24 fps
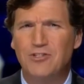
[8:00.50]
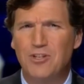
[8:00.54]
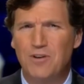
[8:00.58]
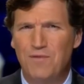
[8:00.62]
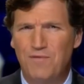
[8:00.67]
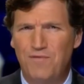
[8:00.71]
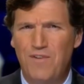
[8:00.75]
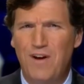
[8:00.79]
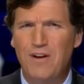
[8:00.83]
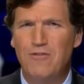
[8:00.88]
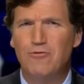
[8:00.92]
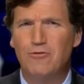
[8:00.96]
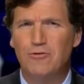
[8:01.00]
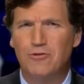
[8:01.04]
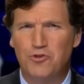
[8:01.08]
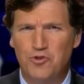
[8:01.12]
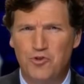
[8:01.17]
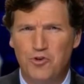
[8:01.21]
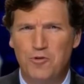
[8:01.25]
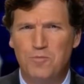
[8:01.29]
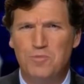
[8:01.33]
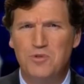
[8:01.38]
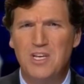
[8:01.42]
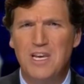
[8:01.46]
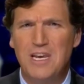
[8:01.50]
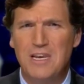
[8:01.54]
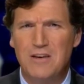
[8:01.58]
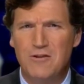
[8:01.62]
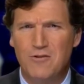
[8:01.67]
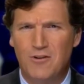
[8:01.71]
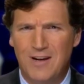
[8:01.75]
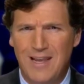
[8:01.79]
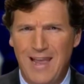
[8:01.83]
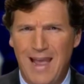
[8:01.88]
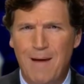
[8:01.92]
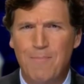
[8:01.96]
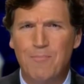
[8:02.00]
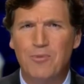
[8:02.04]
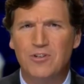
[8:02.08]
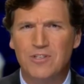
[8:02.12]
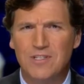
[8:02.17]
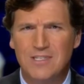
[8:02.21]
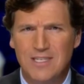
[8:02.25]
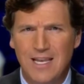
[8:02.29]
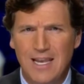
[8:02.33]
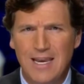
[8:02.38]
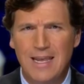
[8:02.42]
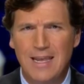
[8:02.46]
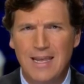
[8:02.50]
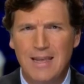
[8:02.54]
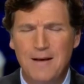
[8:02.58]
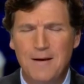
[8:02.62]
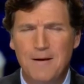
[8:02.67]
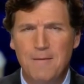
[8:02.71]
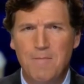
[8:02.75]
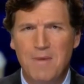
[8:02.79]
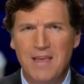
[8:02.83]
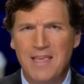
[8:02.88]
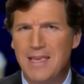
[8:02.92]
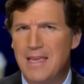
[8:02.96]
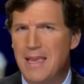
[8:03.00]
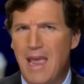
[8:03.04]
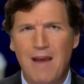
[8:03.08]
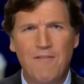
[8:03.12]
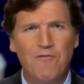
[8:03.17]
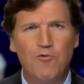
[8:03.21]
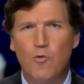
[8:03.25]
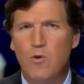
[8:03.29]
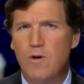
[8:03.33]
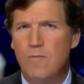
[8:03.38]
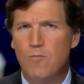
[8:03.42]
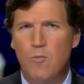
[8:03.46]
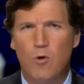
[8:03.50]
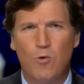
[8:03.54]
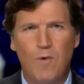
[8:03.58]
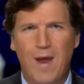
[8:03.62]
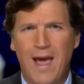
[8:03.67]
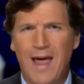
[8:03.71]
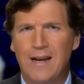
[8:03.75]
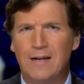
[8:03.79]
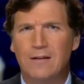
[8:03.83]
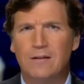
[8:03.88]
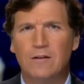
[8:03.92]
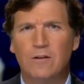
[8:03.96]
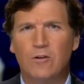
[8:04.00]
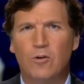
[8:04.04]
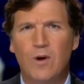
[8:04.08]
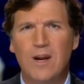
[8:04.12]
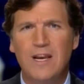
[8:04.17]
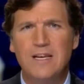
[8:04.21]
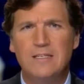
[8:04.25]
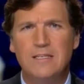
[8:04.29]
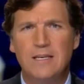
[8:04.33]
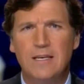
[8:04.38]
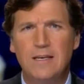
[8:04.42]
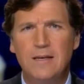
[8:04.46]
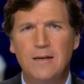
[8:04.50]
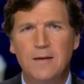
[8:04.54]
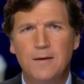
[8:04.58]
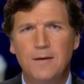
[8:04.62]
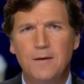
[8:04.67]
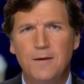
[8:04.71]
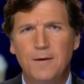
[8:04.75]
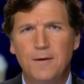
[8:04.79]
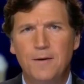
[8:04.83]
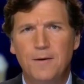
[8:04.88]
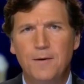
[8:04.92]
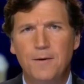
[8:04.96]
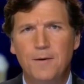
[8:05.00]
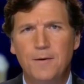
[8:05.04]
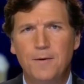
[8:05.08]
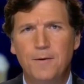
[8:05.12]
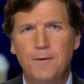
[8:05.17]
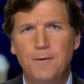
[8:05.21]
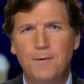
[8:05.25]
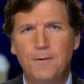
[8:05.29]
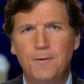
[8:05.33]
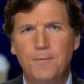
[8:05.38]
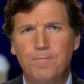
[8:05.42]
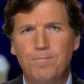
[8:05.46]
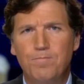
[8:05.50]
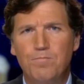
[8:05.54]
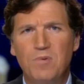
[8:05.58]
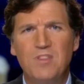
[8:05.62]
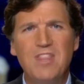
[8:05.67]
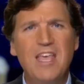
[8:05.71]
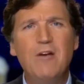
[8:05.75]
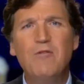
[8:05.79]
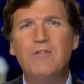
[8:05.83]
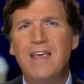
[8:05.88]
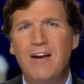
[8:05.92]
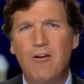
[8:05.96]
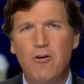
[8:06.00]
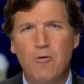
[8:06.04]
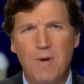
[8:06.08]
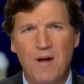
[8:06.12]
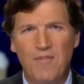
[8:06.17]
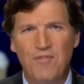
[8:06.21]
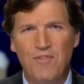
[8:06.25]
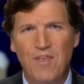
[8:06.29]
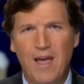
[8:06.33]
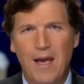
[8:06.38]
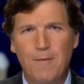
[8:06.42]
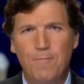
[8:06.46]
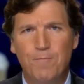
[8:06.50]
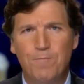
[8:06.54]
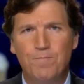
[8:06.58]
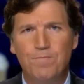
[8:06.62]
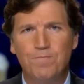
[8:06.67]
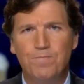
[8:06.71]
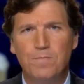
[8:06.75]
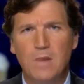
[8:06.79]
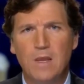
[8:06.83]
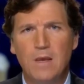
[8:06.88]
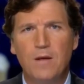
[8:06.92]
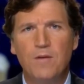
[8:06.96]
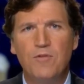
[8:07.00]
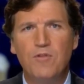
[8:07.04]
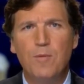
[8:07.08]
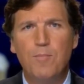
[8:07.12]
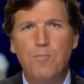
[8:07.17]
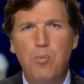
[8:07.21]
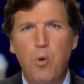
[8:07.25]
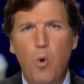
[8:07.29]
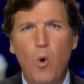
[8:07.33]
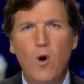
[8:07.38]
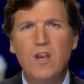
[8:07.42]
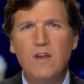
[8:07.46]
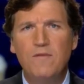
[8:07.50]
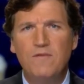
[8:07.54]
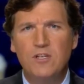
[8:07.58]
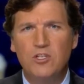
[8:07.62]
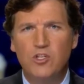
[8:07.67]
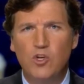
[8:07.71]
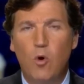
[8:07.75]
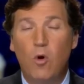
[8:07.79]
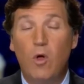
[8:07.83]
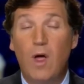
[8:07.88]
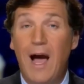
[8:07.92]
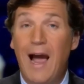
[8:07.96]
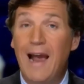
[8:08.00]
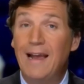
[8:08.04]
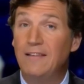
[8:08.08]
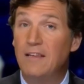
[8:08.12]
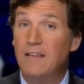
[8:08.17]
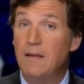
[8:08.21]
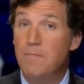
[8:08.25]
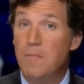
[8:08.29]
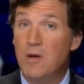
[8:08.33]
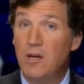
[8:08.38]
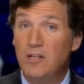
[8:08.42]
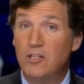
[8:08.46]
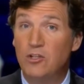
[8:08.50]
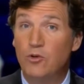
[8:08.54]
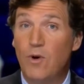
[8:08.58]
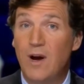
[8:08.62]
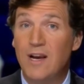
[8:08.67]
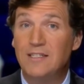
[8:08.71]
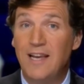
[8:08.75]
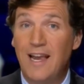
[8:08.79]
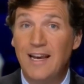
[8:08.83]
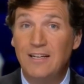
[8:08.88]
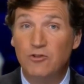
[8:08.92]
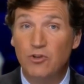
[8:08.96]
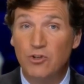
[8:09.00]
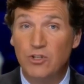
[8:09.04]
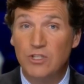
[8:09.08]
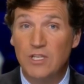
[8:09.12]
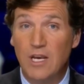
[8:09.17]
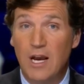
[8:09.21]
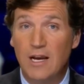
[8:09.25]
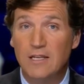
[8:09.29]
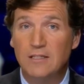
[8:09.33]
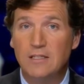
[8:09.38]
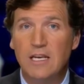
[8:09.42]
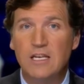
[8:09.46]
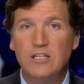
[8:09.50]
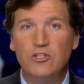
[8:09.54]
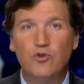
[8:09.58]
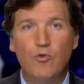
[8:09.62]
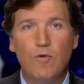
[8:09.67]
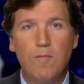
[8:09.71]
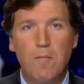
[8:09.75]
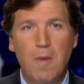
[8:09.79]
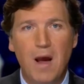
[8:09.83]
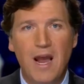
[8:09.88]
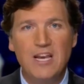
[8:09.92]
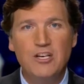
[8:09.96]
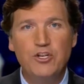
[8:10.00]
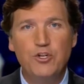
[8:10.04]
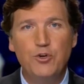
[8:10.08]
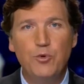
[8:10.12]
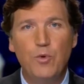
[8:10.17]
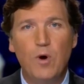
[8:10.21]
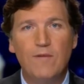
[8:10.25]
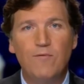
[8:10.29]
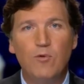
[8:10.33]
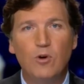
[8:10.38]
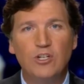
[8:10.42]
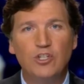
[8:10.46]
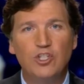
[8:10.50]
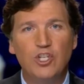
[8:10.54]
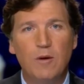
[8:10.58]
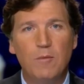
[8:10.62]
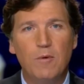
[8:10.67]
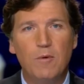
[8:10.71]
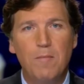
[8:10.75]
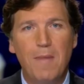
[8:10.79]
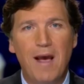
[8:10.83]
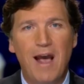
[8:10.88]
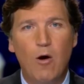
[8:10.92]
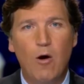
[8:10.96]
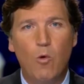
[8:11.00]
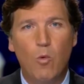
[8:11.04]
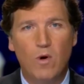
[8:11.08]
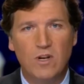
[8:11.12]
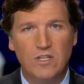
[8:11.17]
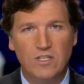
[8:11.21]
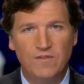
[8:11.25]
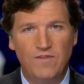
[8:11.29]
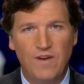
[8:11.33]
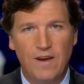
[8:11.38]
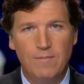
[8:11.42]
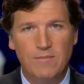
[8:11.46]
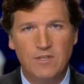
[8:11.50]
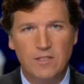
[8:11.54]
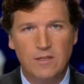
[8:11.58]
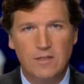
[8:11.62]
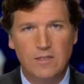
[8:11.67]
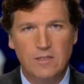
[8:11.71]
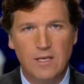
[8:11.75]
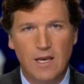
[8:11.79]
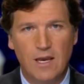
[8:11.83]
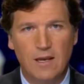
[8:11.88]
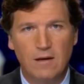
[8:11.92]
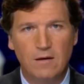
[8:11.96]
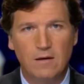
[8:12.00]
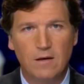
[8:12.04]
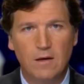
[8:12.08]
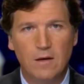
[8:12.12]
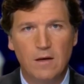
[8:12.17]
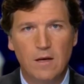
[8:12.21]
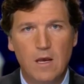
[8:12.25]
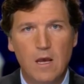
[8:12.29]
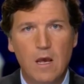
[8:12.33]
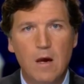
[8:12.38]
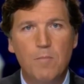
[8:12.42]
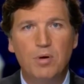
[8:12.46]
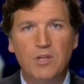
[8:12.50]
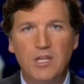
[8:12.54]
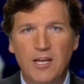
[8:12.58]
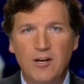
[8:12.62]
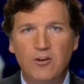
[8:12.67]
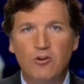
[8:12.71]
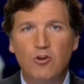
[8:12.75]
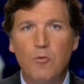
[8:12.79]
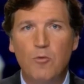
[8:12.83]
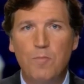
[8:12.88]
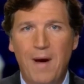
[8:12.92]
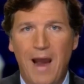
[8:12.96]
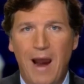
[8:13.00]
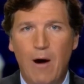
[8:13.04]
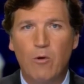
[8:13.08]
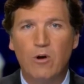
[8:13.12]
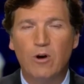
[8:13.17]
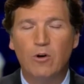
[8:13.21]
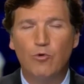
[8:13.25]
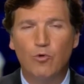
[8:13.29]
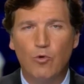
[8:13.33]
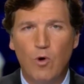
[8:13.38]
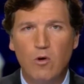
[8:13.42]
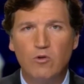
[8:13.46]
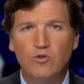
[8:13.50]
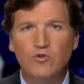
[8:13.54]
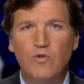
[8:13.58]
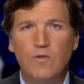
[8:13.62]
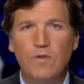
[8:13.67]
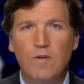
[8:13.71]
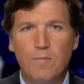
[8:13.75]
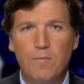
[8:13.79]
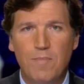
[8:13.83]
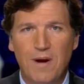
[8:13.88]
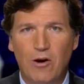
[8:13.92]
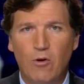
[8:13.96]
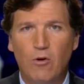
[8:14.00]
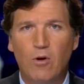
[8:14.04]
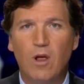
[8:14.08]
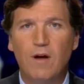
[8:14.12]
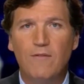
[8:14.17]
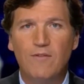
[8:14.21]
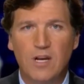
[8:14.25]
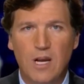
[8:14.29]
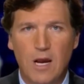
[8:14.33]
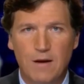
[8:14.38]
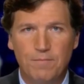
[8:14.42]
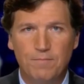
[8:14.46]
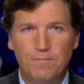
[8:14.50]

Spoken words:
federal troops in your capital city, making everyone more radical and crazy. But they don't care about that. The point of this whole highly militarized exercise is to remind you of what Chairman Mao once famously said: political power grows from the barrel of a gun.